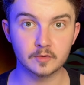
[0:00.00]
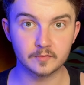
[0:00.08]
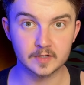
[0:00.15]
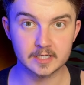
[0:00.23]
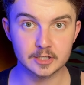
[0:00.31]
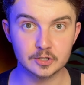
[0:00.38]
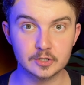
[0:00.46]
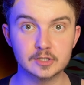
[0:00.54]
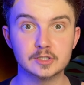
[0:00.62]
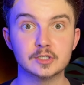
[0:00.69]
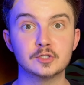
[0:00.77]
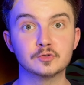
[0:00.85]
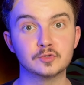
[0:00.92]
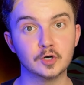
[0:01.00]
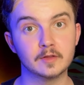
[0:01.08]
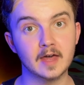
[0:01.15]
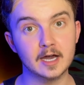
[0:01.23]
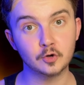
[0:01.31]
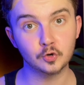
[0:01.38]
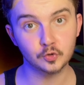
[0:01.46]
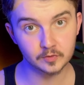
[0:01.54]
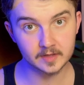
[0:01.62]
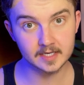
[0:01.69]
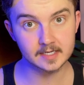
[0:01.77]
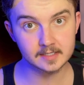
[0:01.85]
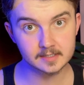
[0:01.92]
videos, you'll know that I cut
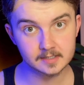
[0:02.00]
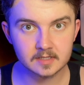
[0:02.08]
these.